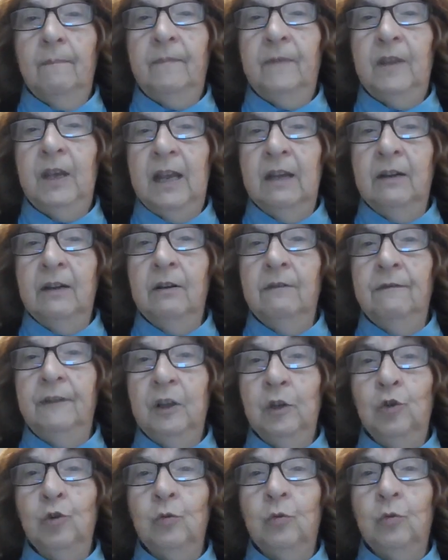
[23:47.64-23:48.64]
the
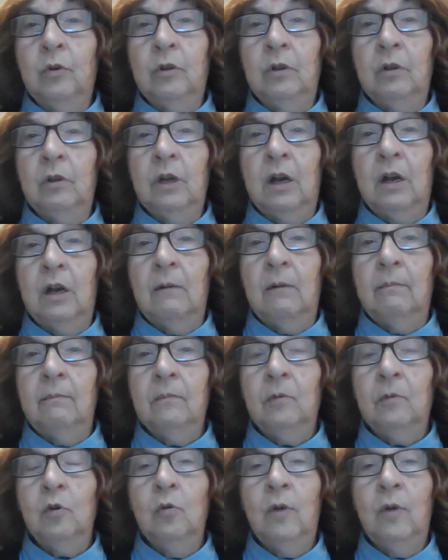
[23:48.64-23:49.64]
individual
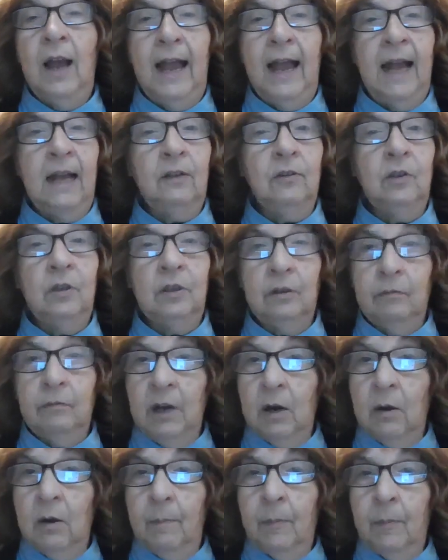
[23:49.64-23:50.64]
um, who has,
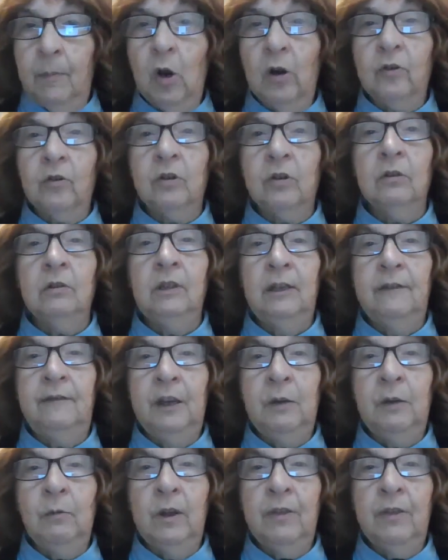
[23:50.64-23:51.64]
you know, a partner
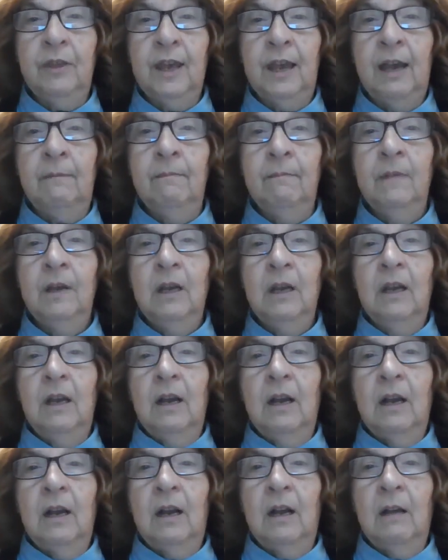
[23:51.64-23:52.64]
living with them,
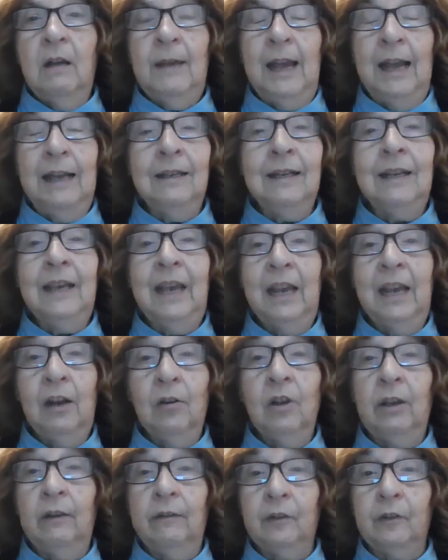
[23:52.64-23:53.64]
um, has a
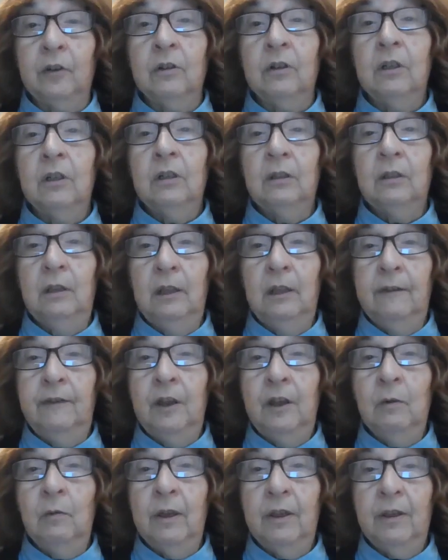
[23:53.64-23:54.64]
caregiver
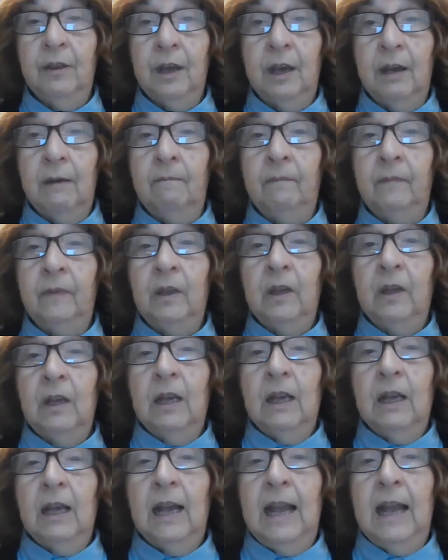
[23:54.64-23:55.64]
living with them.
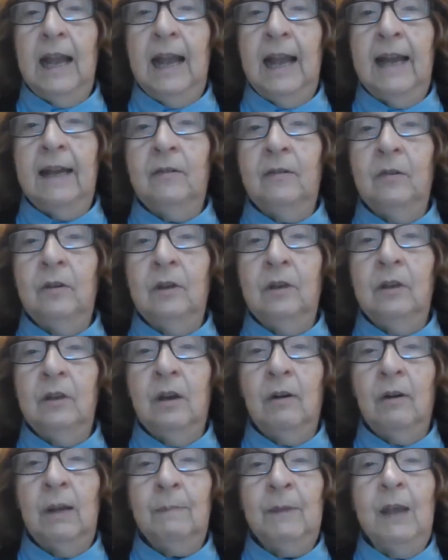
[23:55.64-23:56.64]
And you
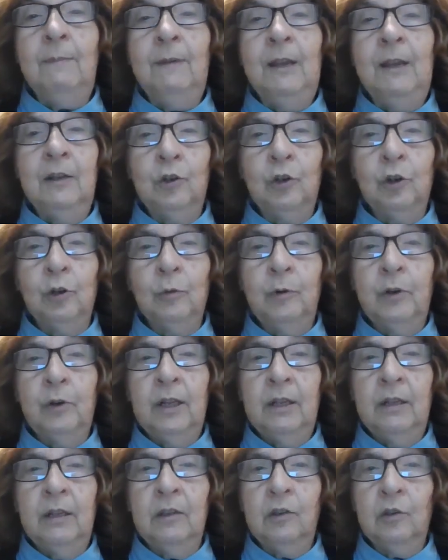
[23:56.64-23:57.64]
know, I may be
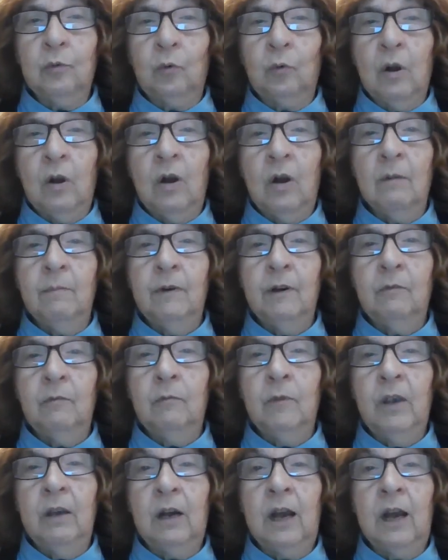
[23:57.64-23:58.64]
interpreting this wrong, but
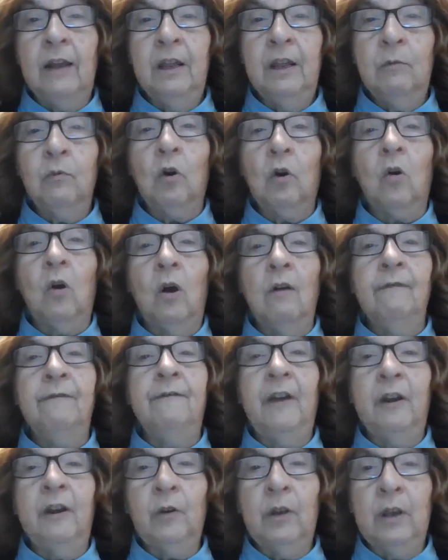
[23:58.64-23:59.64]
we I think we're all
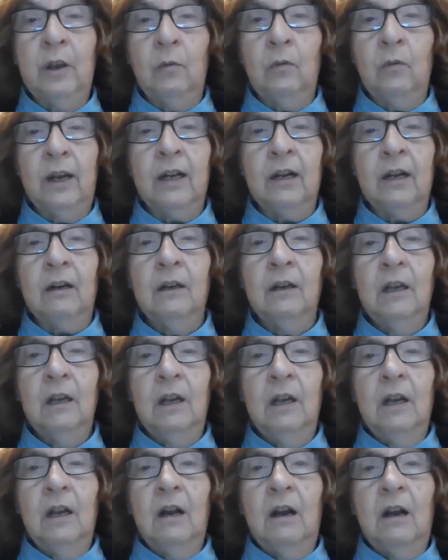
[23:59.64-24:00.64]
very aware
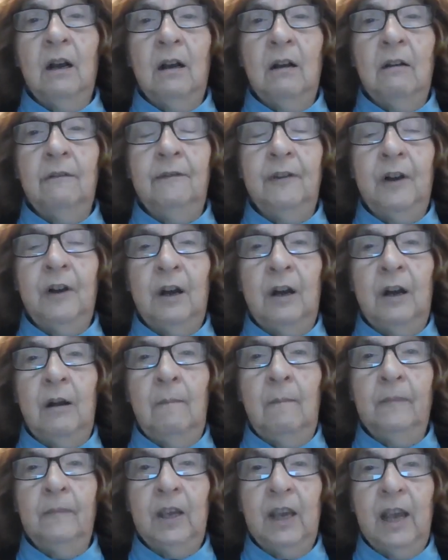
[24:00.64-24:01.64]
of
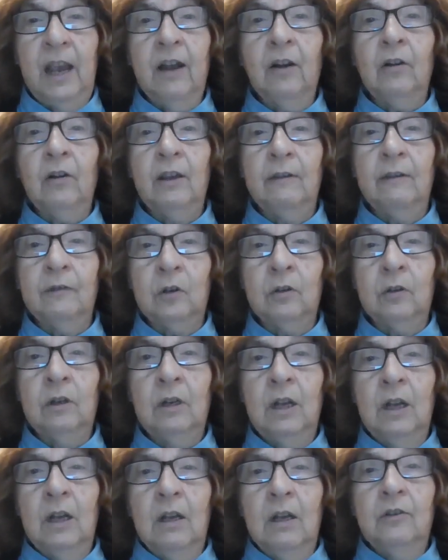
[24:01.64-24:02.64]
um, caregiver
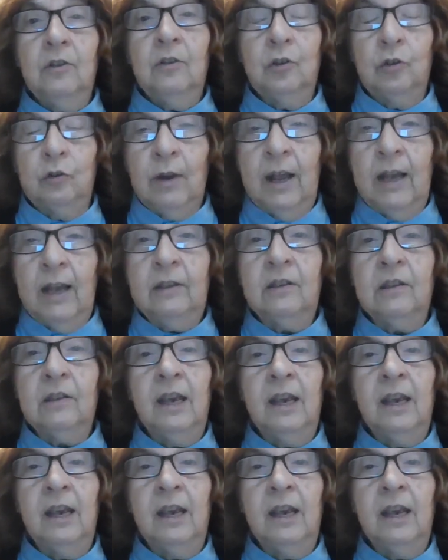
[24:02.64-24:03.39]
stress,